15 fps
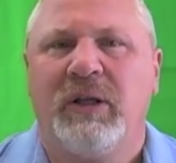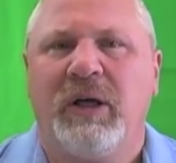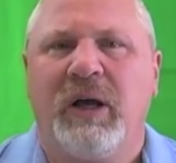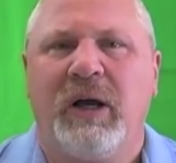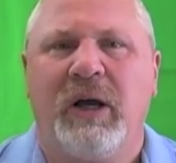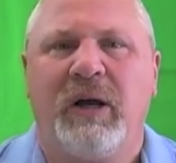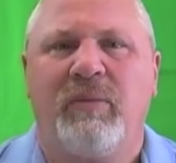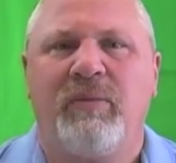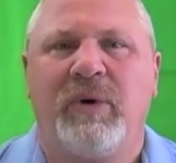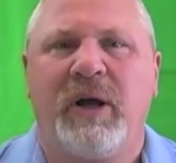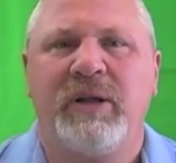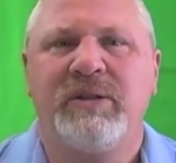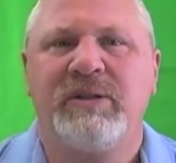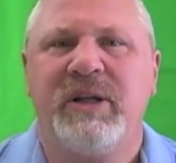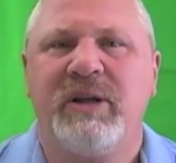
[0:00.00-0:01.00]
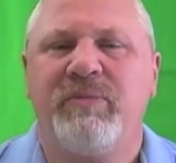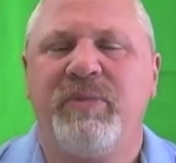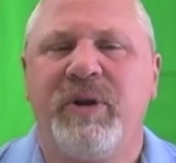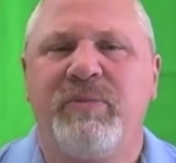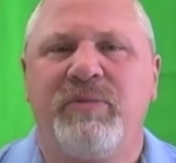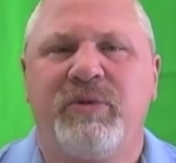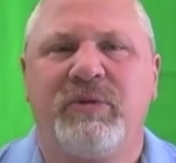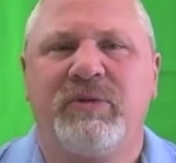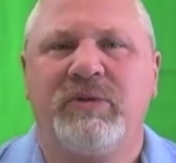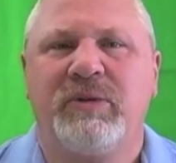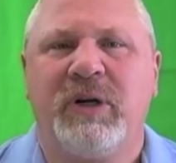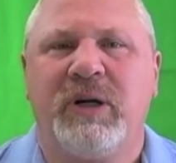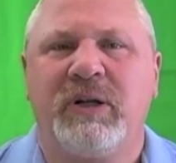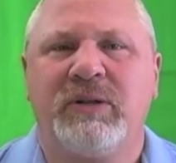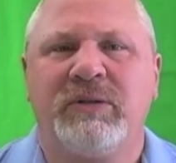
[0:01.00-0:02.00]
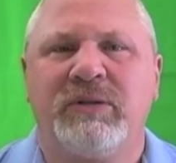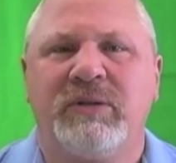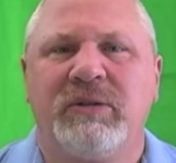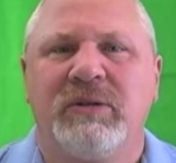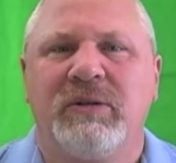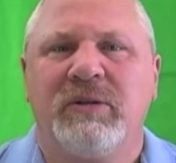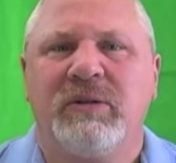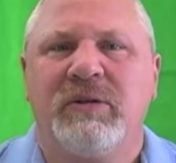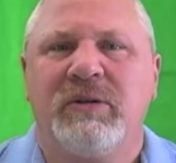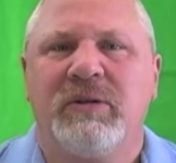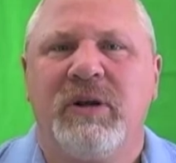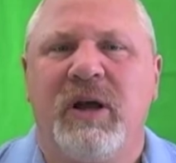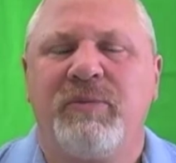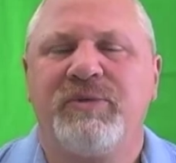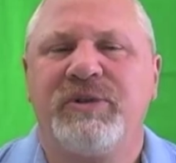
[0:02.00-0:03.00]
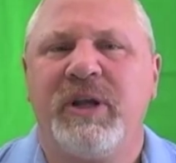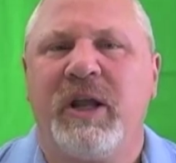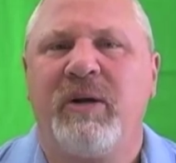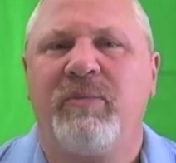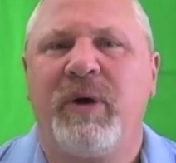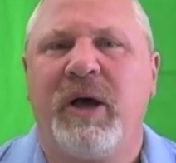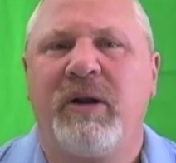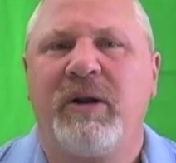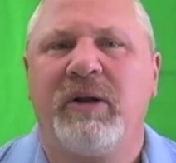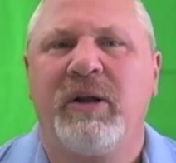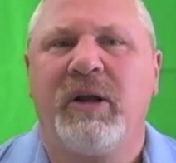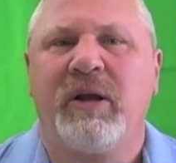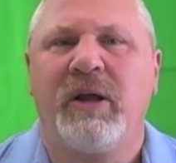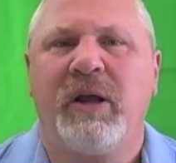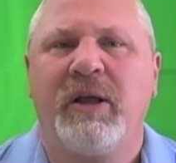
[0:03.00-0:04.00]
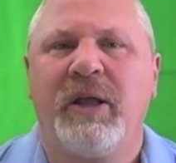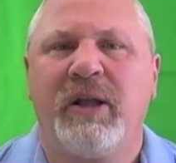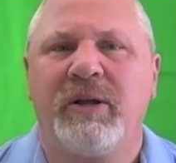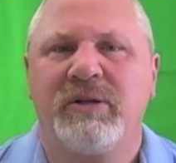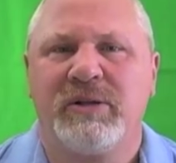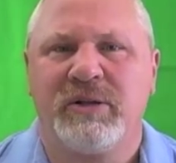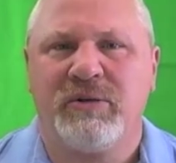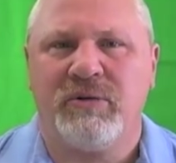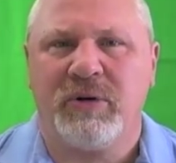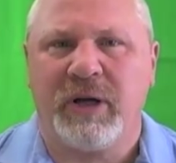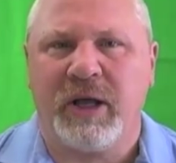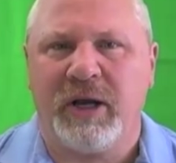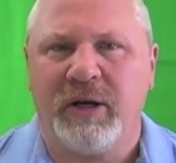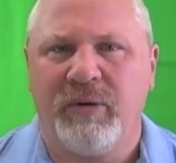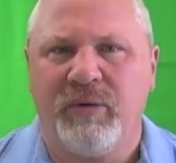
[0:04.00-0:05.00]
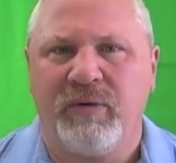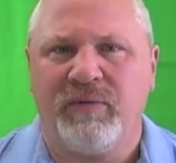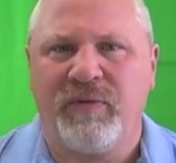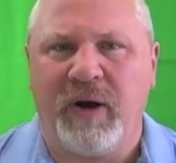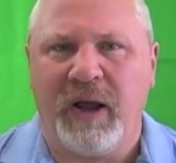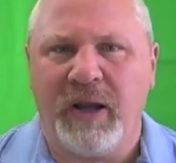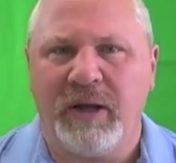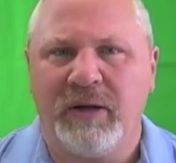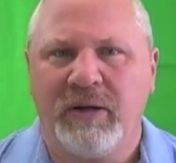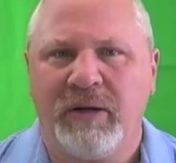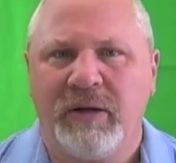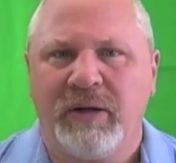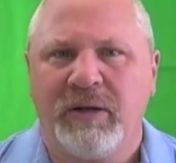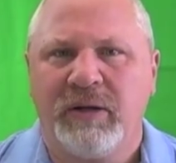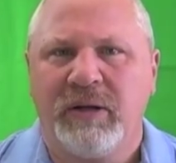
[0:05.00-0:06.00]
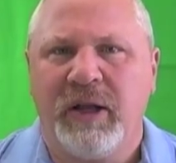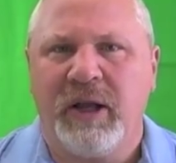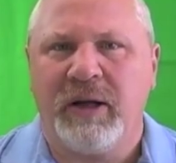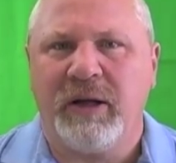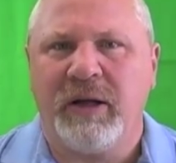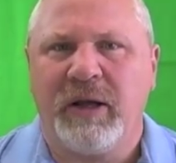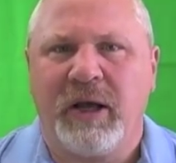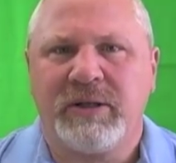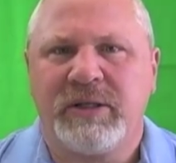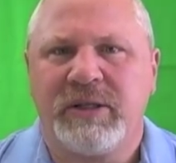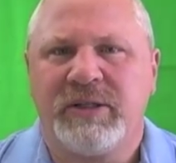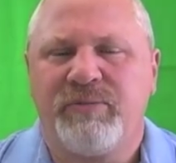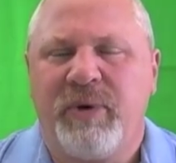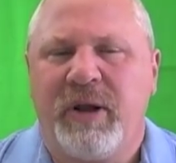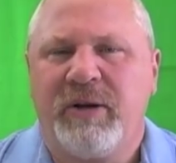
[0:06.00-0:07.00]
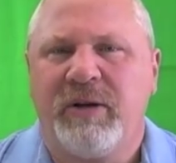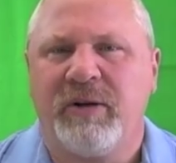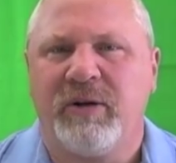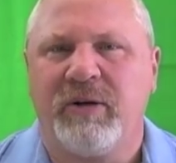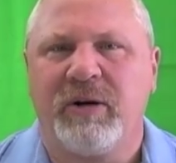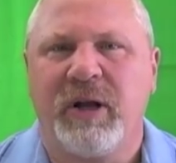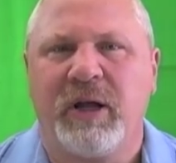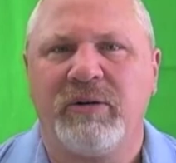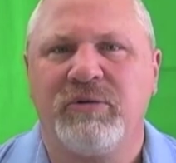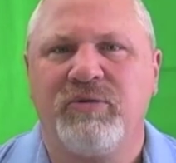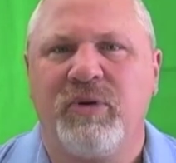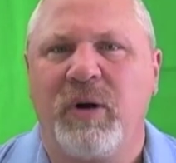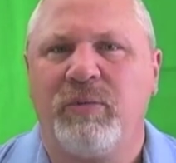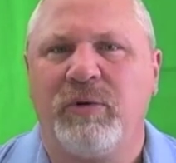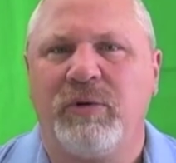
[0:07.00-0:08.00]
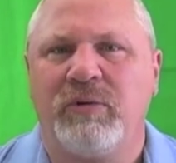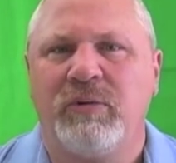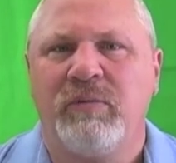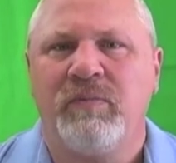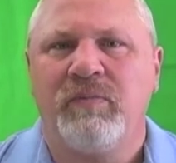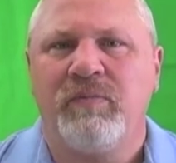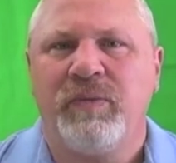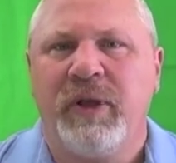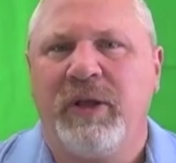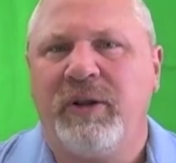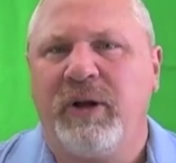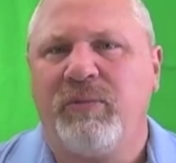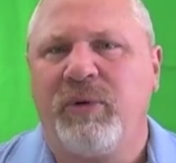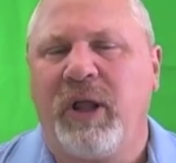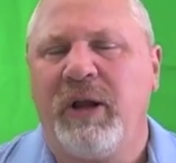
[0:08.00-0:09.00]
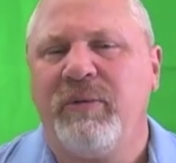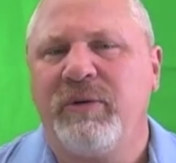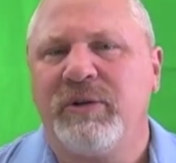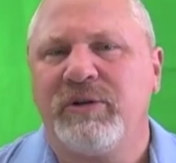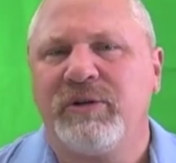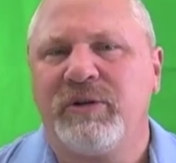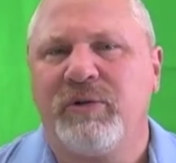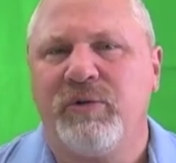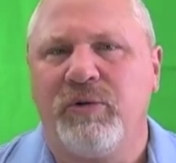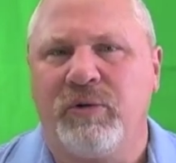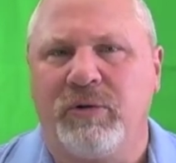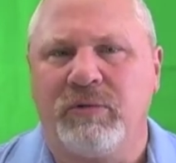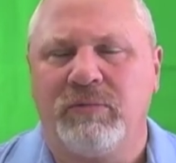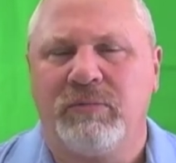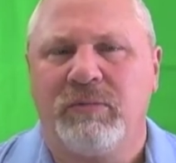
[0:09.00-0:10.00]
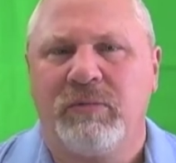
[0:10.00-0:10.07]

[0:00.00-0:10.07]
I see people upset about a kid at school got into a fight and got suspended or got in trouble, and they're blaming the school.